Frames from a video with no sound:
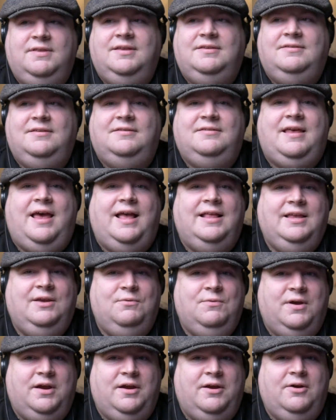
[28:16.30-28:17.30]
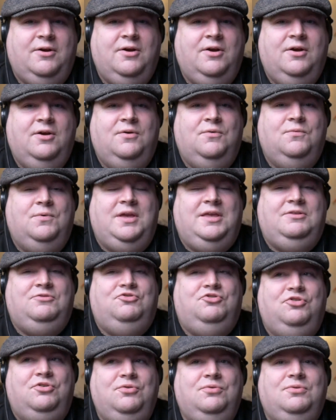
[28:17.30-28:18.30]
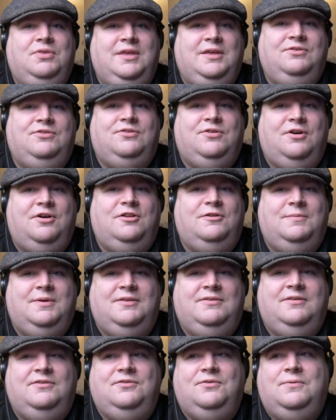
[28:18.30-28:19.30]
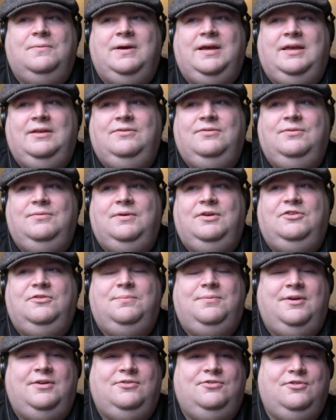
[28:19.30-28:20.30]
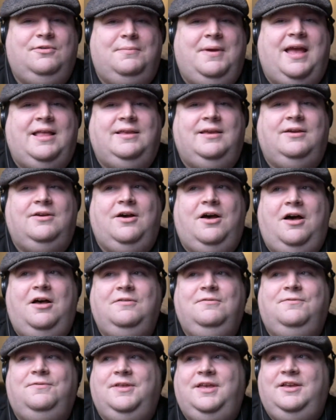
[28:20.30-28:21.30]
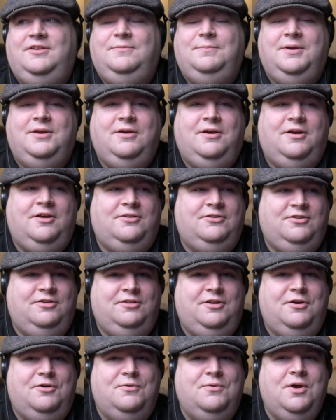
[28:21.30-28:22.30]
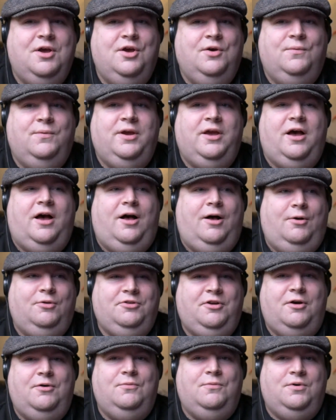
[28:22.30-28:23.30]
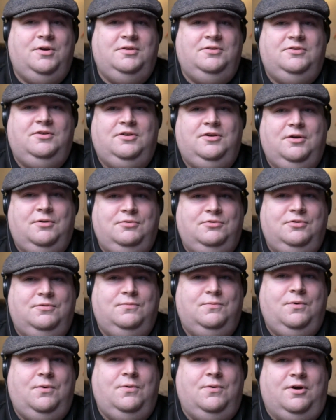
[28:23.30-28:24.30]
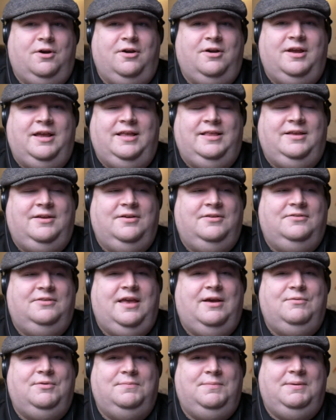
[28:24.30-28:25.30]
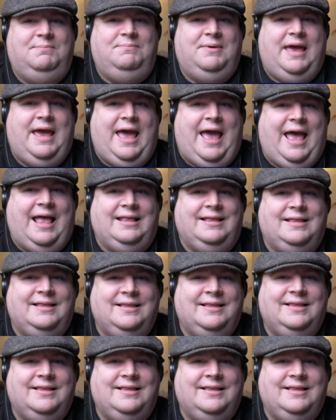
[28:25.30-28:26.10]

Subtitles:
in a society where we do these tournaments as a way to express dramatic conflict because, we all don't want to go to war, and because that would be bad.